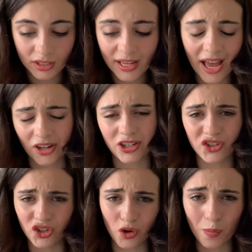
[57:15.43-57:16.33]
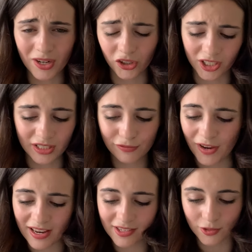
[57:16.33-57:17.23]
Can I zoom in on his
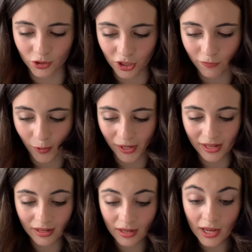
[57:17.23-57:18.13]
face? snorted Foaly.